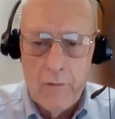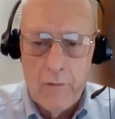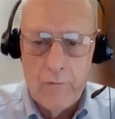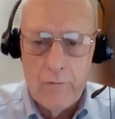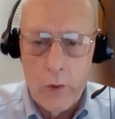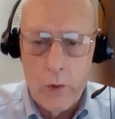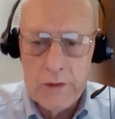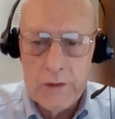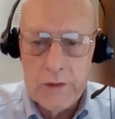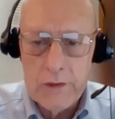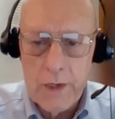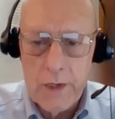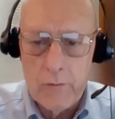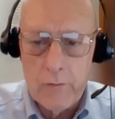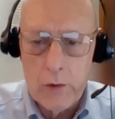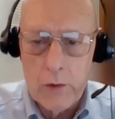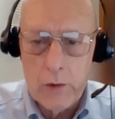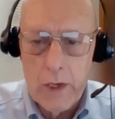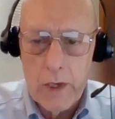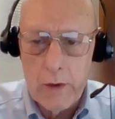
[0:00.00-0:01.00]
for
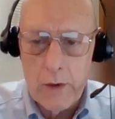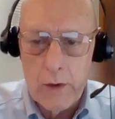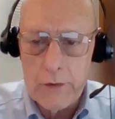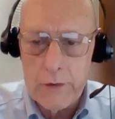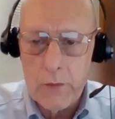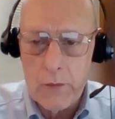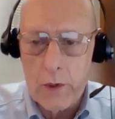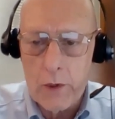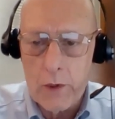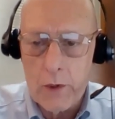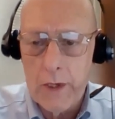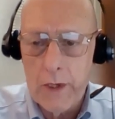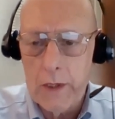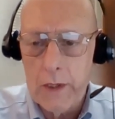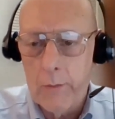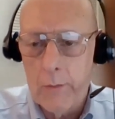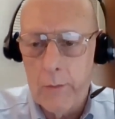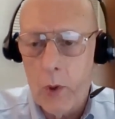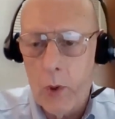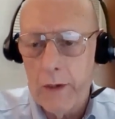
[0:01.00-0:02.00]
several years, working
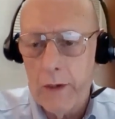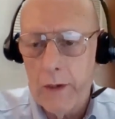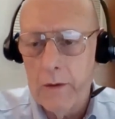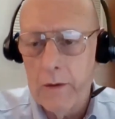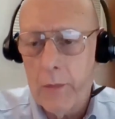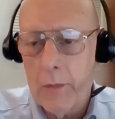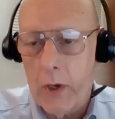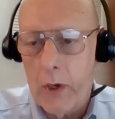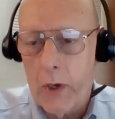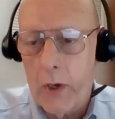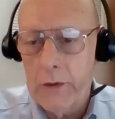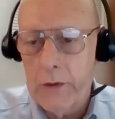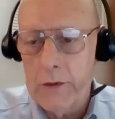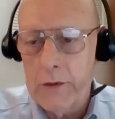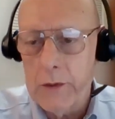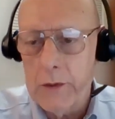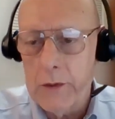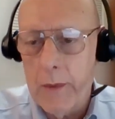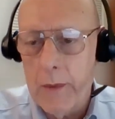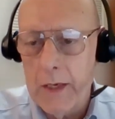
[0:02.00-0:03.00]
to broaden
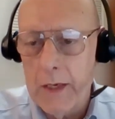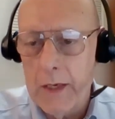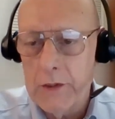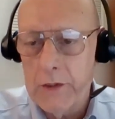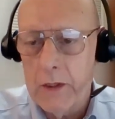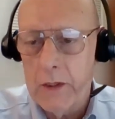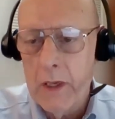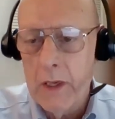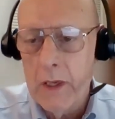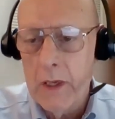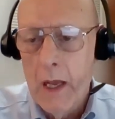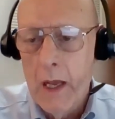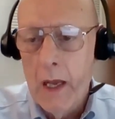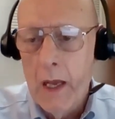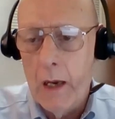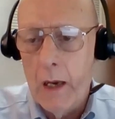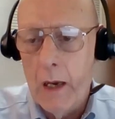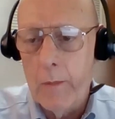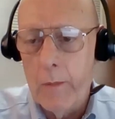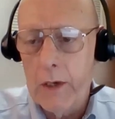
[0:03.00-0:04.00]
participation
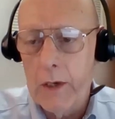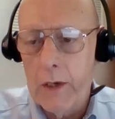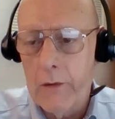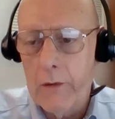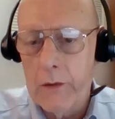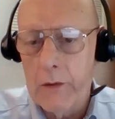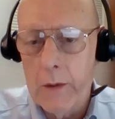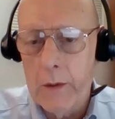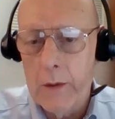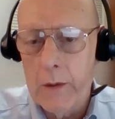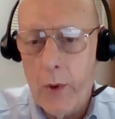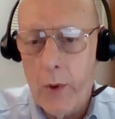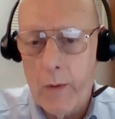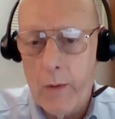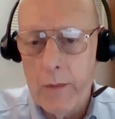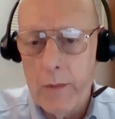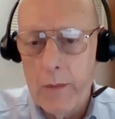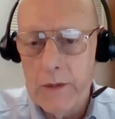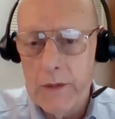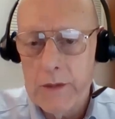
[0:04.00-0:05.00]
among other
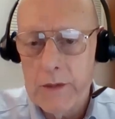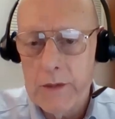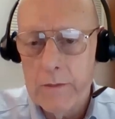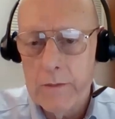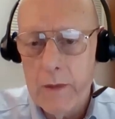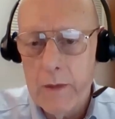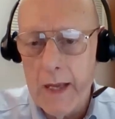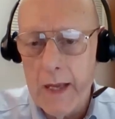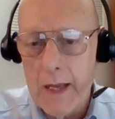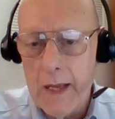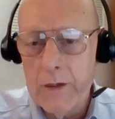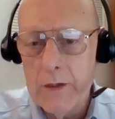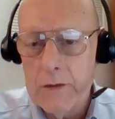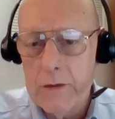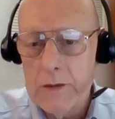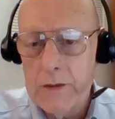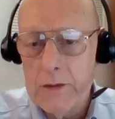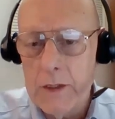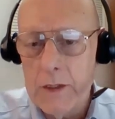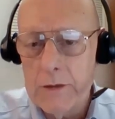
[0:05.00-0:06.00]
departments,
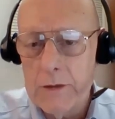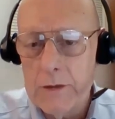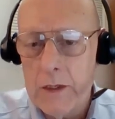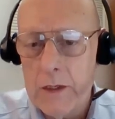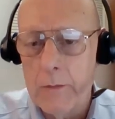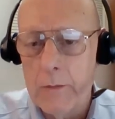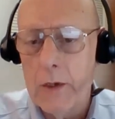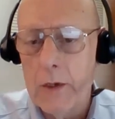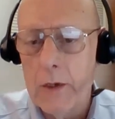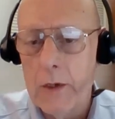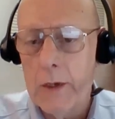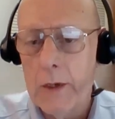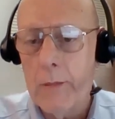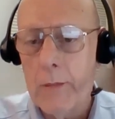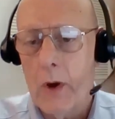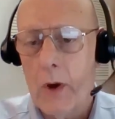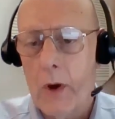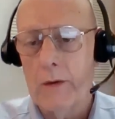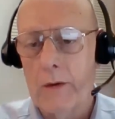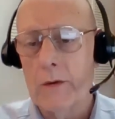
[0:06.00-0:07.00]
agencies, community
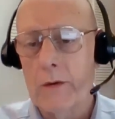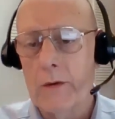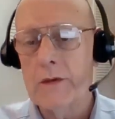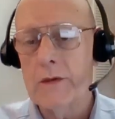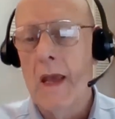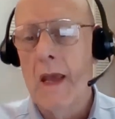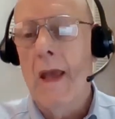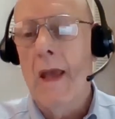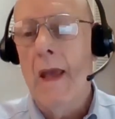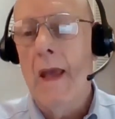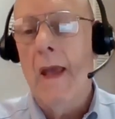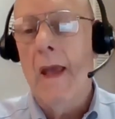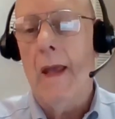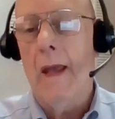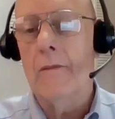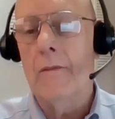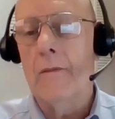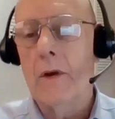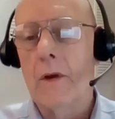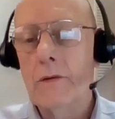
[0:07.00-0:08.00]
partners,
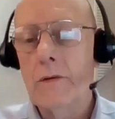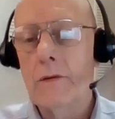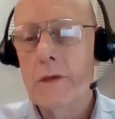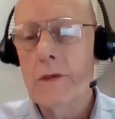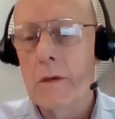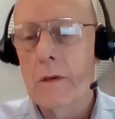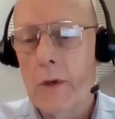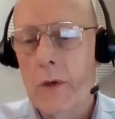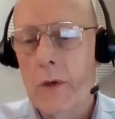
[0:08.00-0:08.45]
and those in